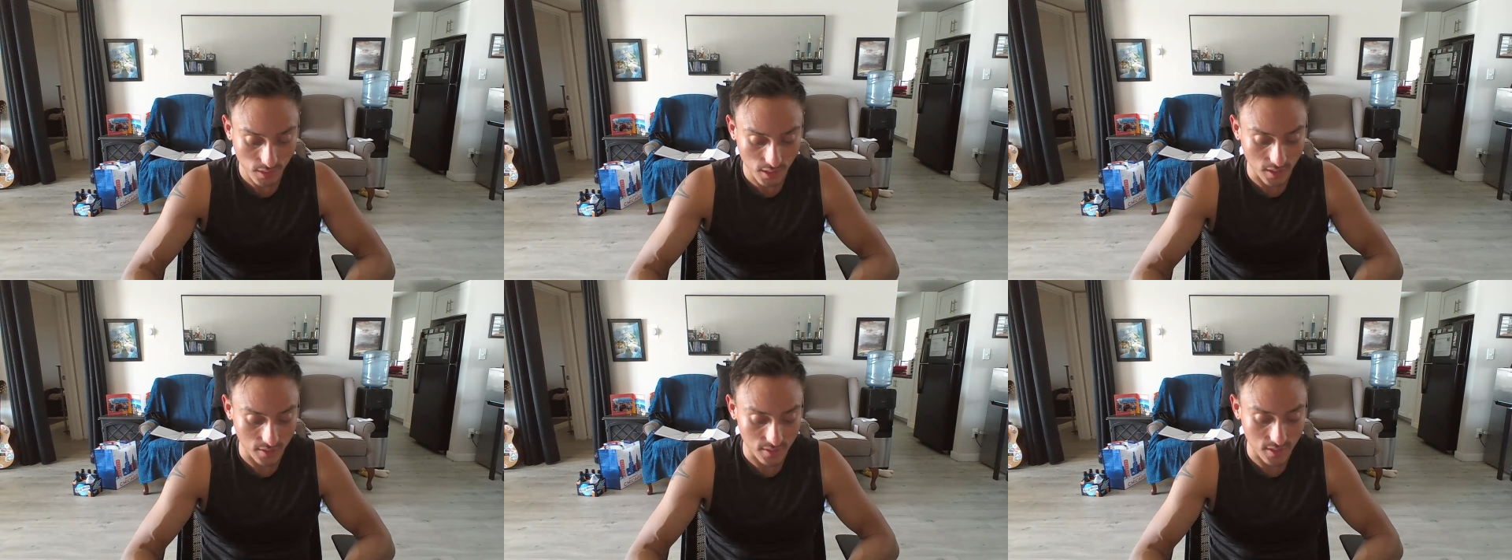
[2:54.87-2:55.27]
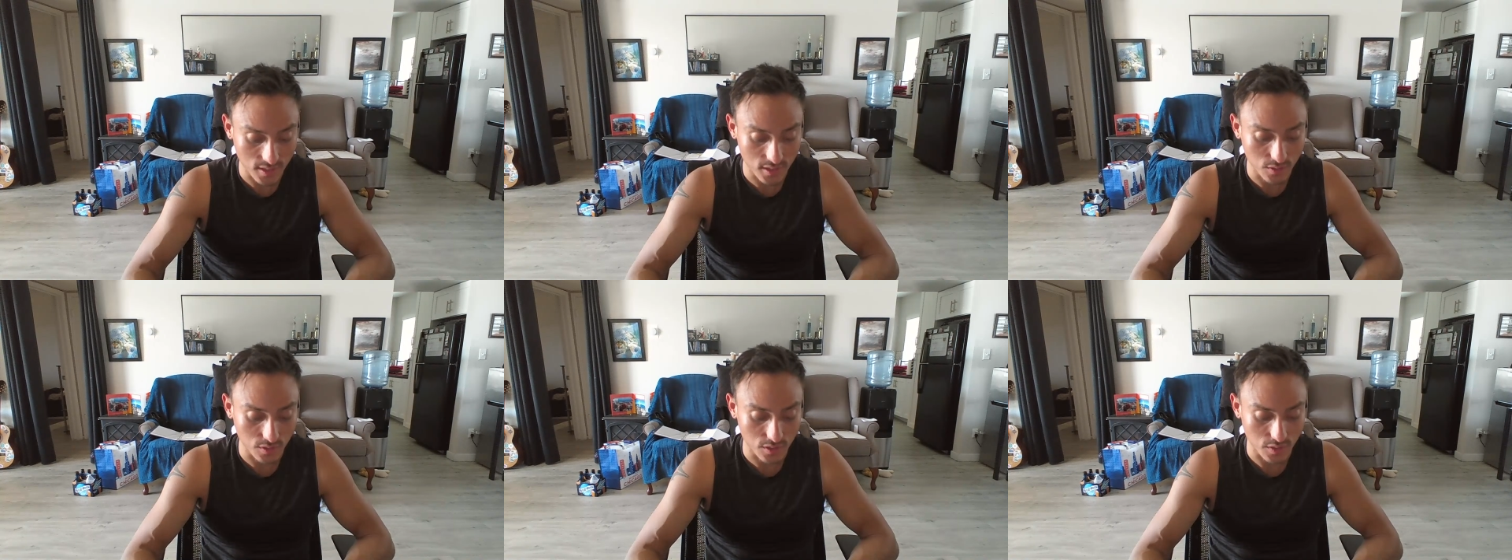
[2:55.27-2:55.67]
He
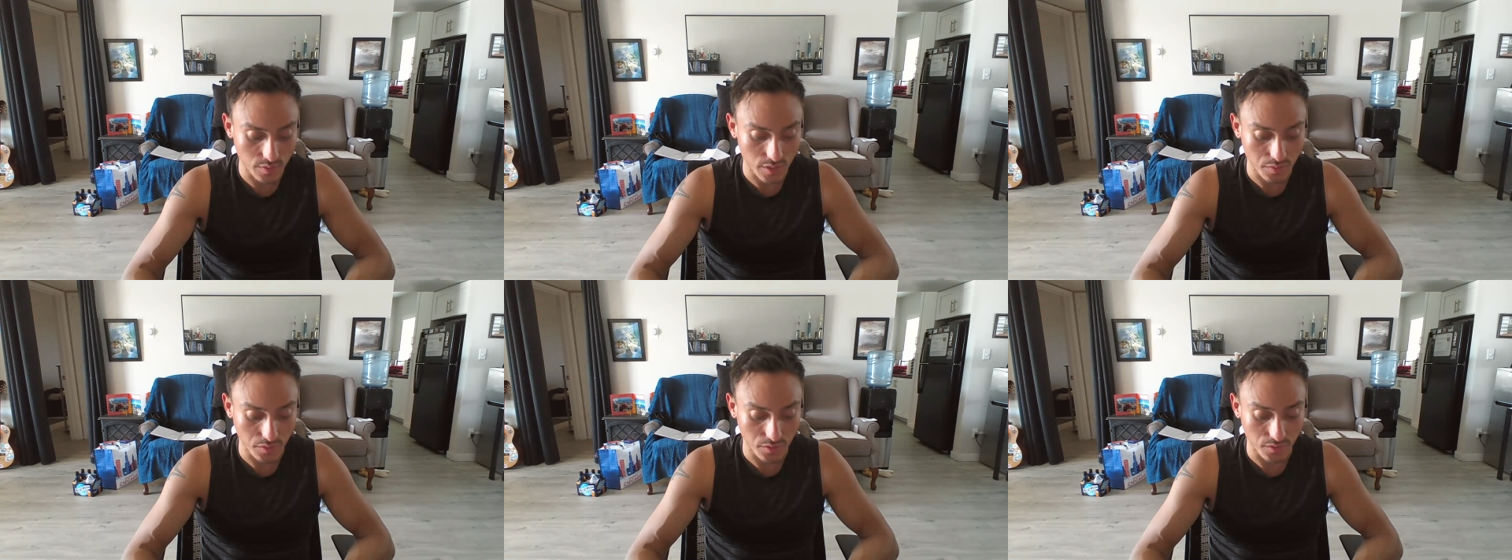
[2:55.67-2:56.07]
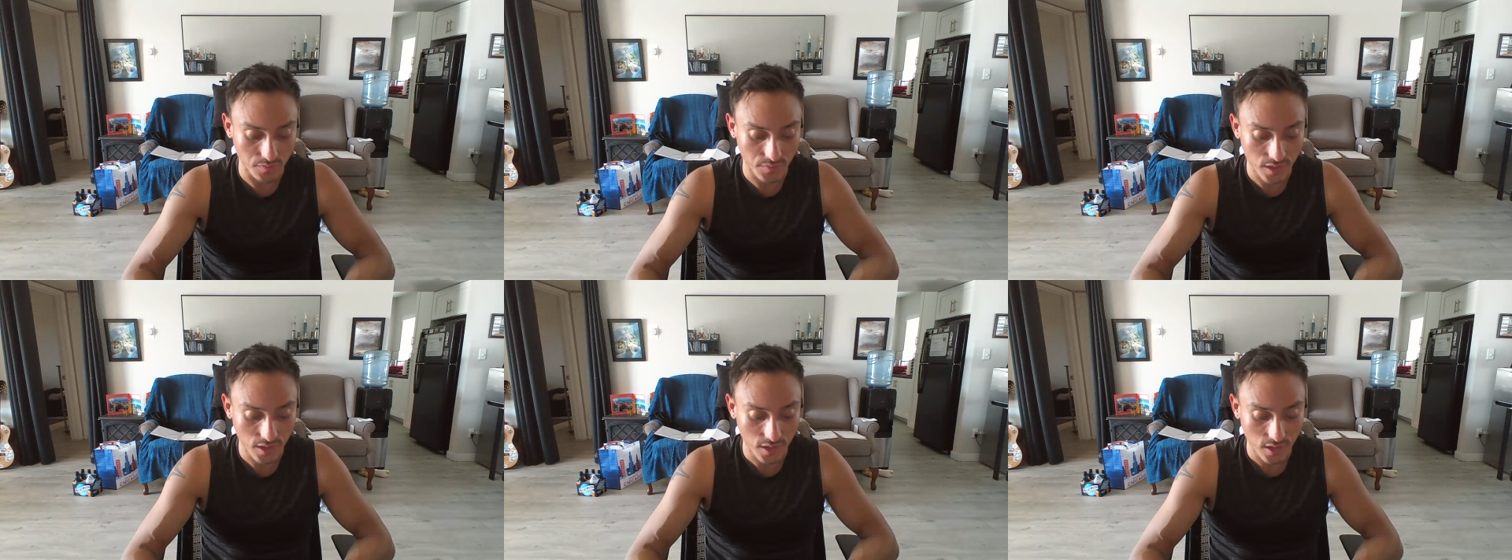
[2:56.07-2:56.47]
said to his
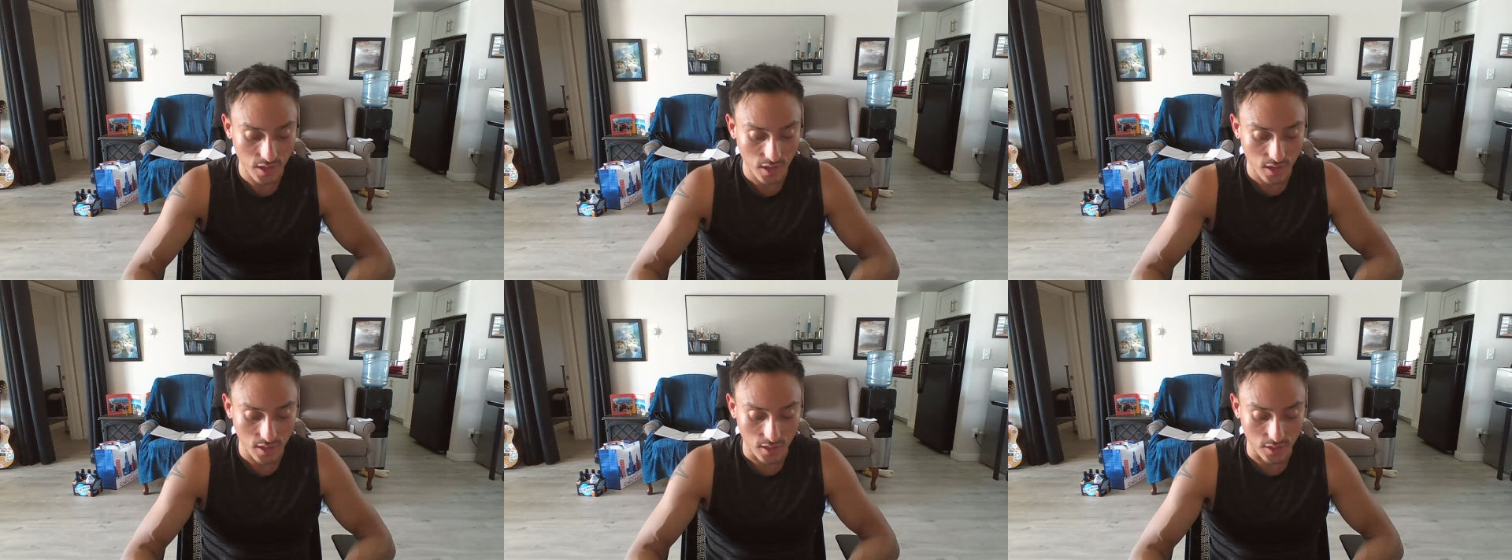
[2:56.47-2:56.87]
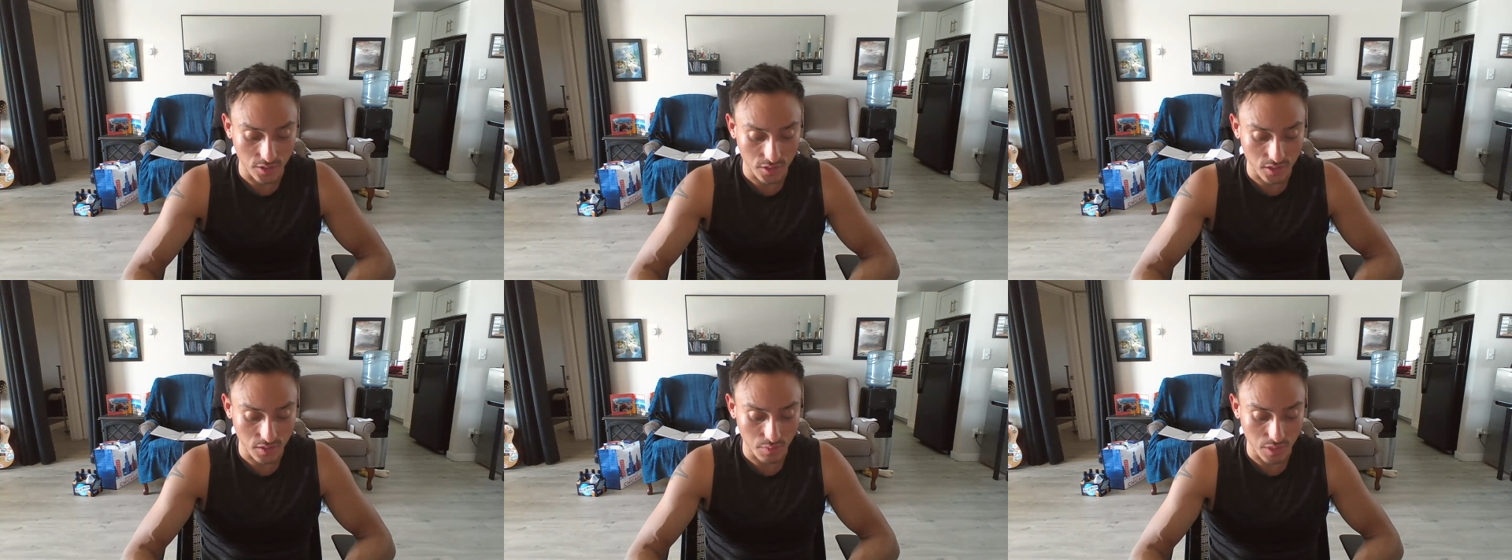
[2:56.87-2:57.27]
people, "Look,